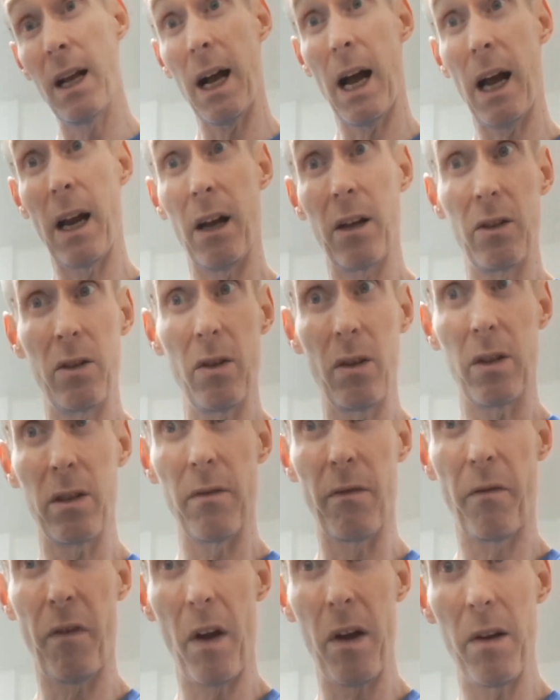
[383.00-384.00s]
And I took
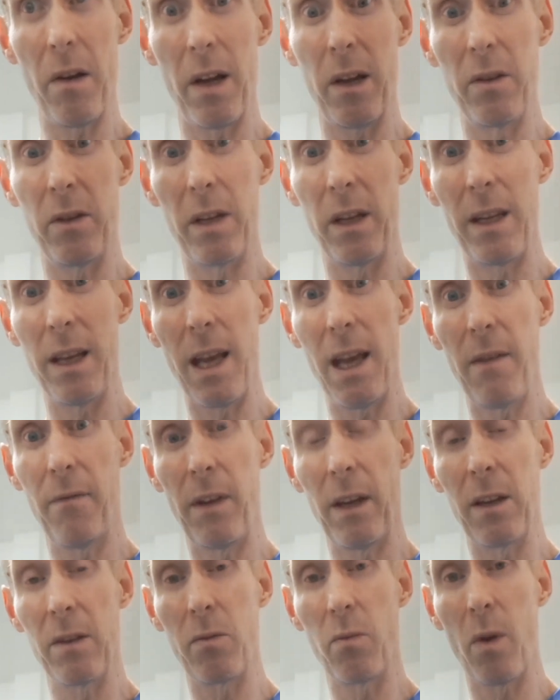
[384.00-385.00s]
some photos in the
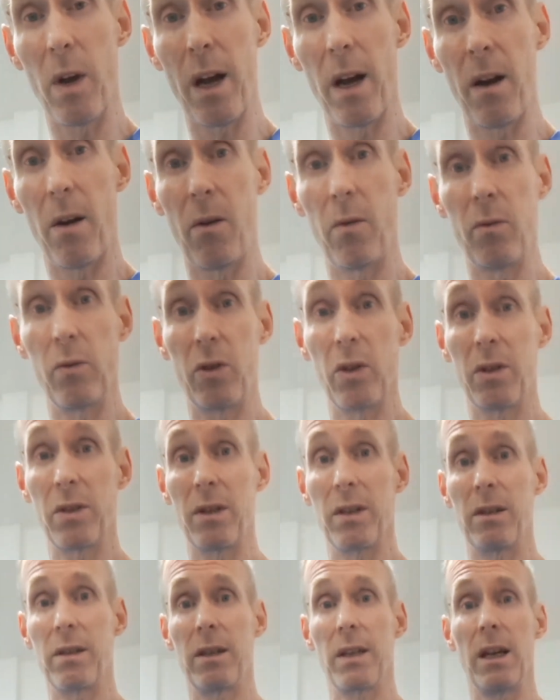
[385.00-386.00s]
evening as well, just
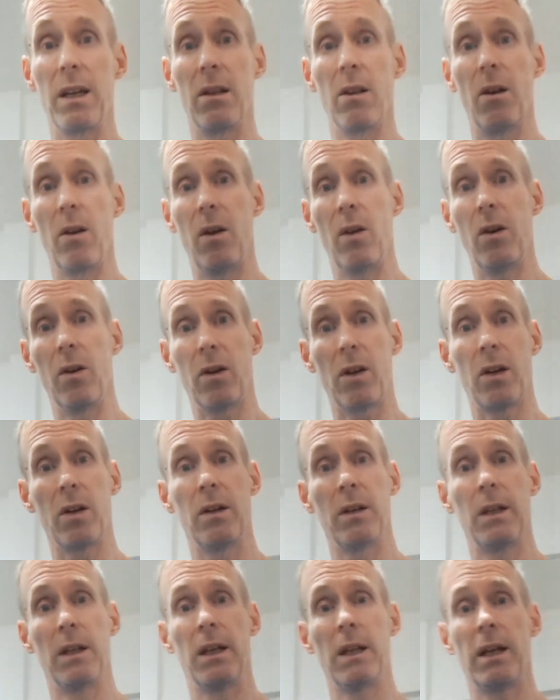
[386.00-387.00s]
to see the
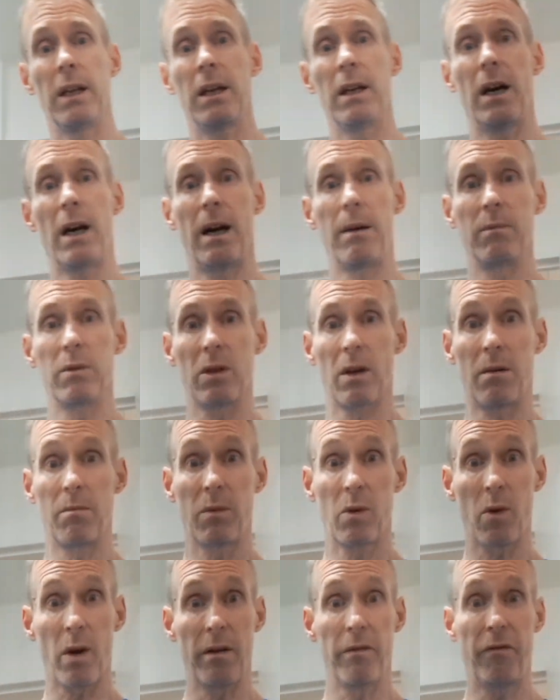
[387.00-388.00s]
look. So
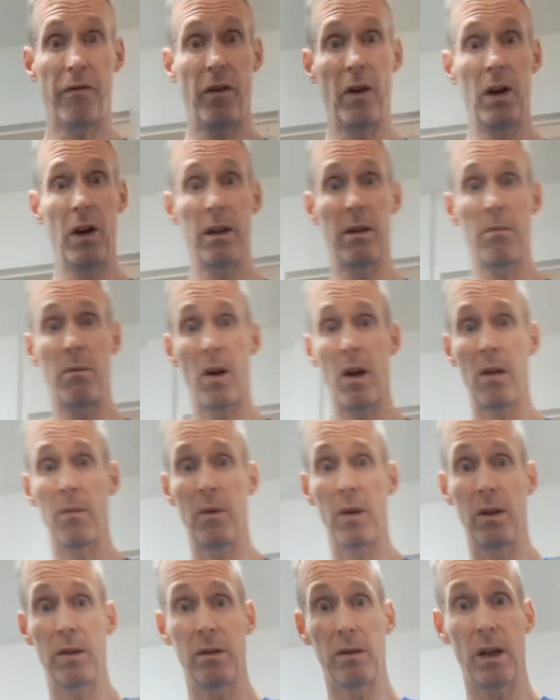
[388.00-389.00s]
I'm quite full at the
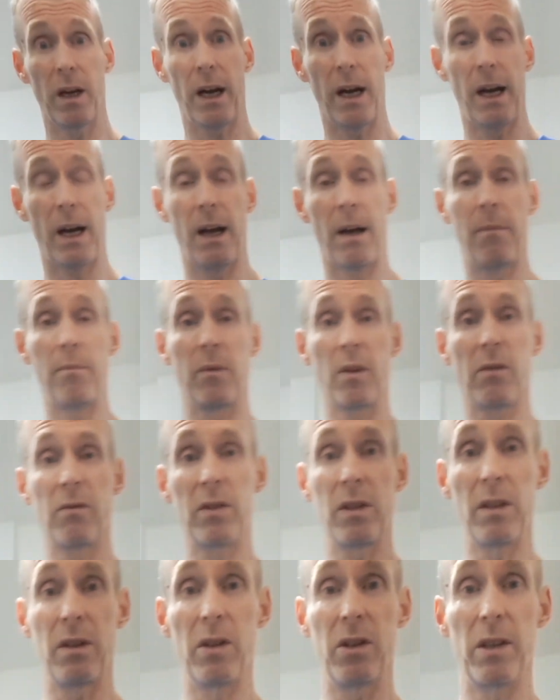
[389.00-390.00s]
moment.
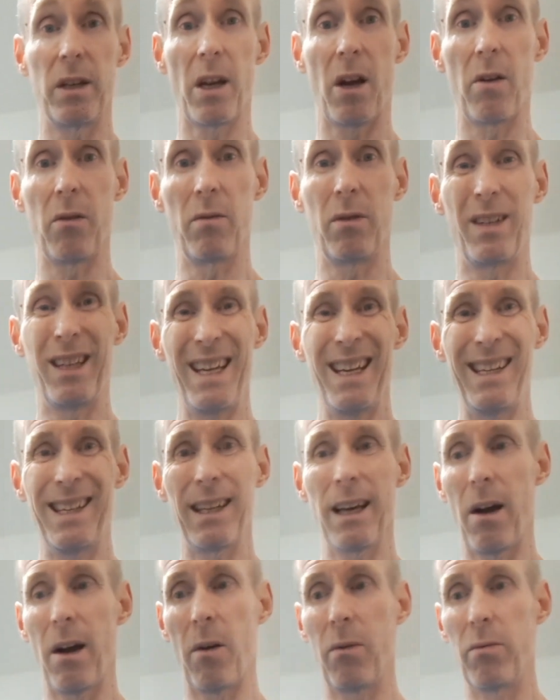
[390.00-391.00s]
Obviously there's no
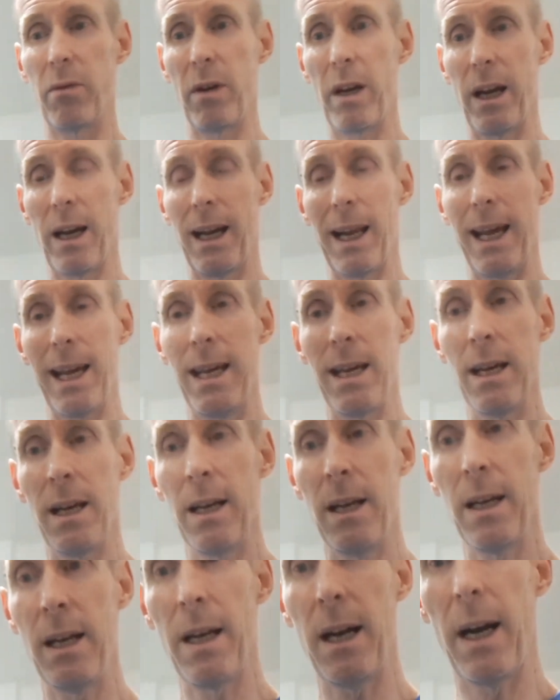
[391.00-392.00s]
detail really.
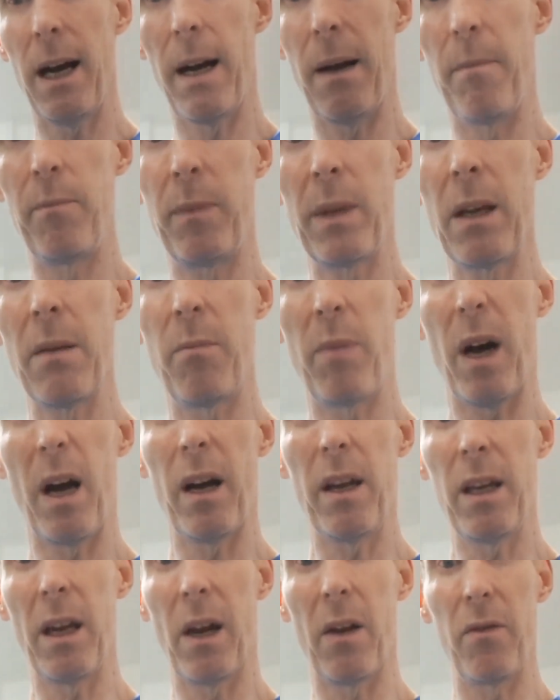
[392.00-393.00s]

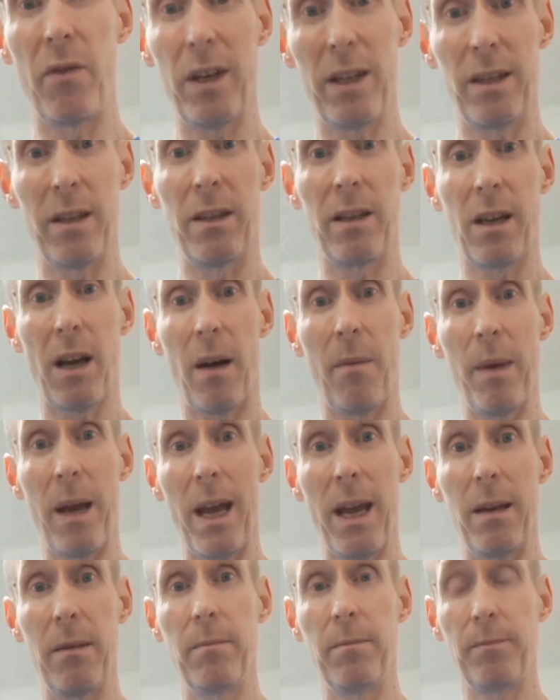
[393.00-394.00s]
But you know, this has come
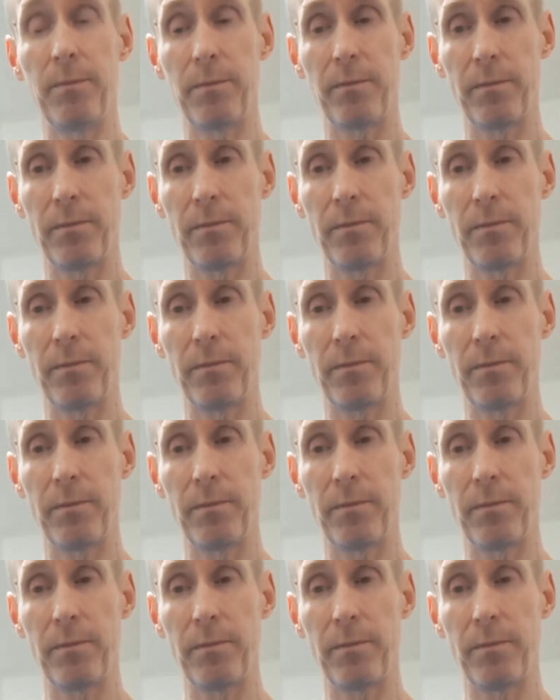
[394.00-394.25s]
in.